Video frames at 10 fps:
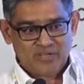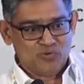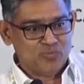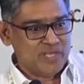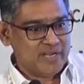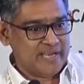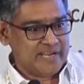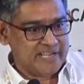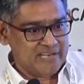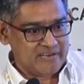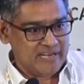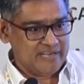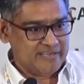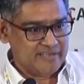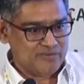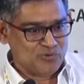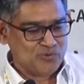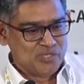whom they are directly related to.